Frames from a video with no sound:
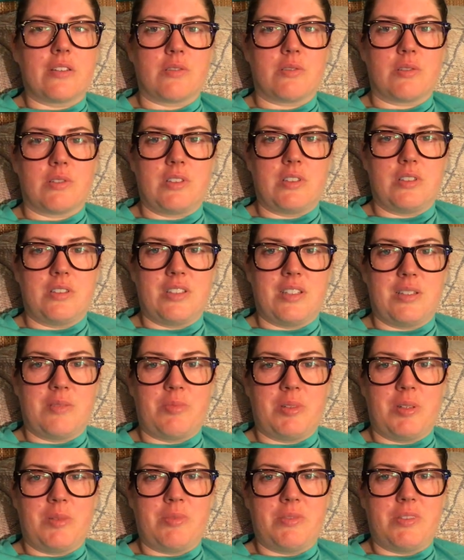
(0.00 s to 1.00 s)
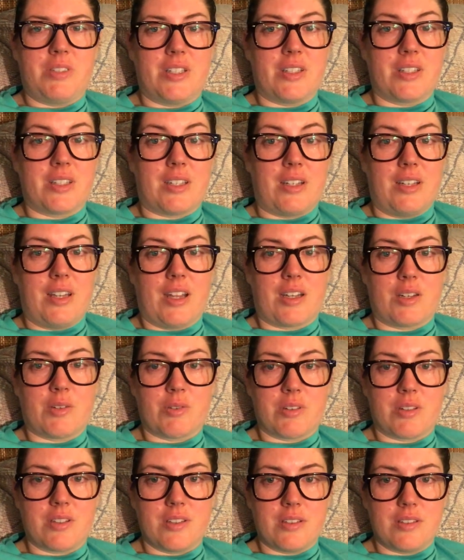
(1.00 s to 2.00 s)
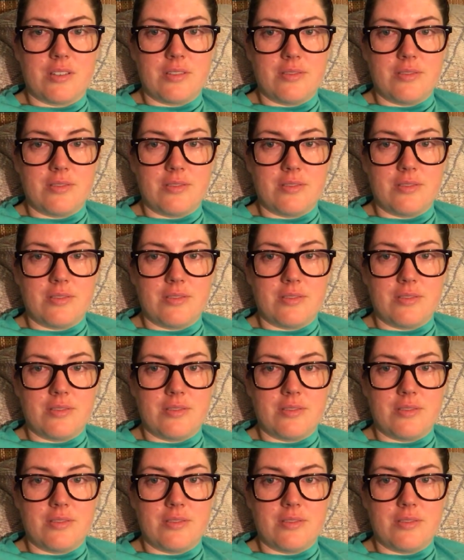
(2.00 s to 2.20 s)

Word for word: the world and people will connect with it